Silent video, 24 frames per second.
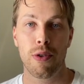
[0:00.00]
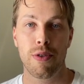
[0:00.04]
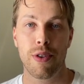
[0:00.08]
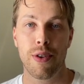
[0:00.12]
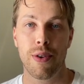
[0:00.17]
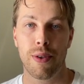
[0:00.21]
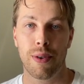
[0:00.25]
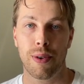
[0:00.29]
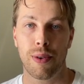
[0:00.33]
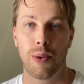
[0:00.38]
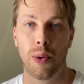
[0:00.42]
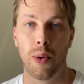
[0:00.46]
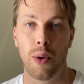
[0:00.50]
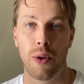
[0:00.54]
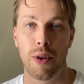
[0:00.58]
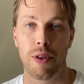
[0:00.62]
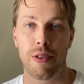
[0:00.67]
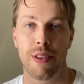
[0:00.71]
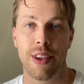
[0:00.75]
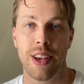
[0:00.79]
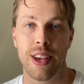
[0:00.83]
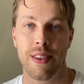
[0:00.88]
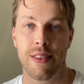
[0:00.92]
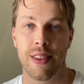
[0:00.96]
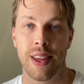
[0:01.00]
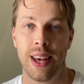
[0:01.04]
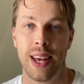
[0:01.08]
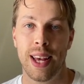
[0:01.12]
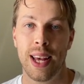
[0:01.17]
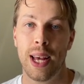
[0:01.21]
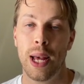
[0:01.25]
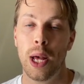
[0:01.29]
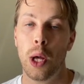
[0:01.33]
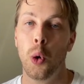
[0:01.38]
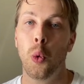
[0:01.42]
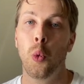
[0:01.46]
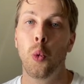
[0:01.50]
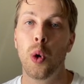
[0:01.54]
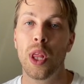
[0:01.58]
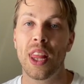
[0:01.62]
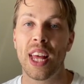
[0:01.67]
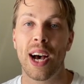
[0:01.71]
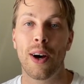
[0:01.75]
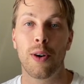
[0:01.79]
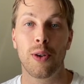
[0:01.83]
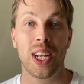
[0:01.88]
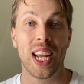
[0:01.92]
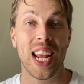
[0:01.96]
your courses
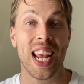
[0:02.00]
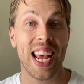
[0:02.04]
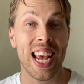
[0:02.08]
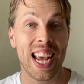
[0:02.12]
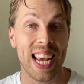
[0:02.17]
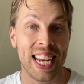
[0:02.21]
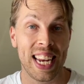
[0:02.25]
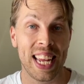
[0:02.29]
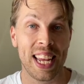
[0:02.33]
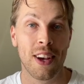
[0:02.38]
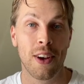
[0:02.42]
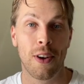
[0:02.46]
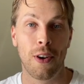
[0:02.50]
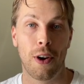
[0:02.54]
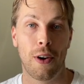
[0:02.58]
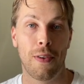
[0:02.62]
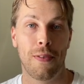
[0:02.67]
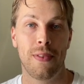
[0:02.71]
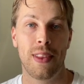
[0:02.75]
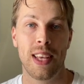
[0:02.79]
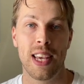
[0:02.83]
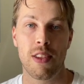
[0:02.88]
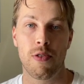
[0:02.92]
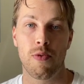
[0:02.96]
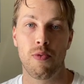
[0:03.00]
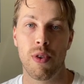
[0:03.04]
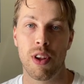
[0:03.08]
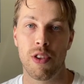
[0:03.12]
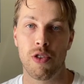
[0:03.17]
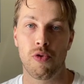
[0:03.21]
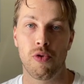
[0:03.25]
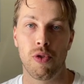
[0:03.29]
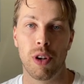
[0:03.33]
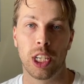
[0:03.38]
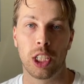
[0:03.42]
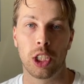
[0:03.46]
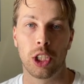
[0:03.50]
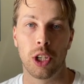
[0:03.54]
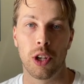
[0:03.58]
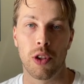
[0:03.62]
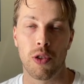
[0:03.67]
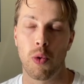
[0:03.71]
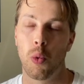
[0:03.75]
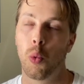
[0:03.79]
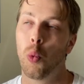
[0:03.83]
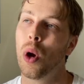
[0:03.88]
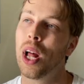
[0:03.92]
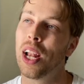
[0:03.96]
without any of these
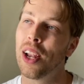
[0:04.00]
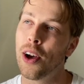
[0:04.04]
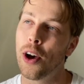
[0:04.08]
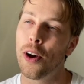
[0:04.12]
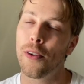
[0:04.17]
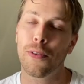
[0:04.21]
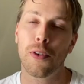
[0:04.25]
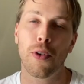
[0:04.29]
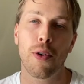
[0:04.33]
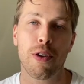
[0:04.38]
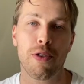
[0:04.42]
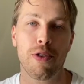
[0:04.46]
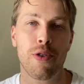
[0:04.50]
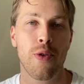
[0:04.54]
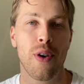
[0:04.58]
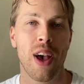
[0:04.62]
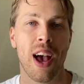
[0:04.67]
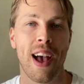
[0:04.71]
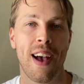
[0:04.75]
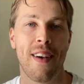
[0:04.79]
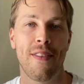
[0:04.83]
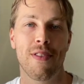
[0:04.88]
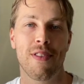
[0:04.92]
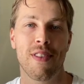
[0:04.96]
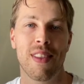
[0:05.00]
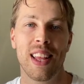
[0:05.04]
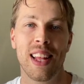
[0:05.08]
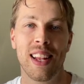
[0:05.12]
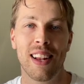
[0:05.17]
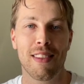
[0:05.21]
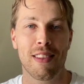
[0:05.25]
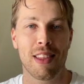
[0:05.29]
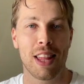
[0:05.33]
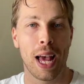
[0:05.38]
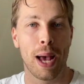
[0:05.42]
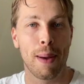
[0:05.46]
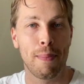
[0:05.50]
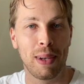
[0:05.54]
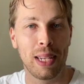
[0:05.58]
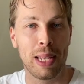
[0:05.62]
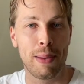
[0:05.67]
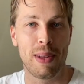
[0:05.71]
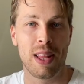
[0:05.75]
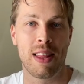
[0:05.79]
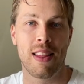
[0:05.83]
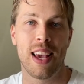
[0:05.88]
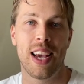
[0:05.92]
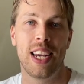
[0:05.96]
restrictions. Well, of course, you have still some
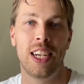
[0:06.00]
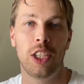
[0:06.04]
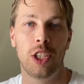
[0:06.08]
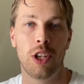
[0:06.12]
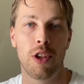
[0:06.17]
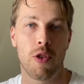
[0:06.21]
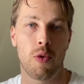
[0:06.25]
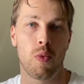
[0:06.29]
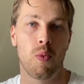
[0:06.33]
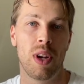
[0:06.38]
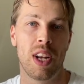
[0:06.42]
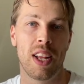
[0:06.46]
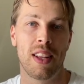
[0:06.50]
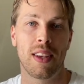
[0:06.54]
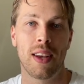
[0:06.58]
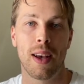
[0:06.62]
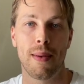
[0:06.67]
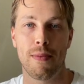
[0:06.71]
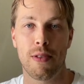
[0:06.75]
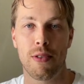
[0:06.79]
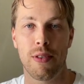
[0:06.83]
limitations when it comes to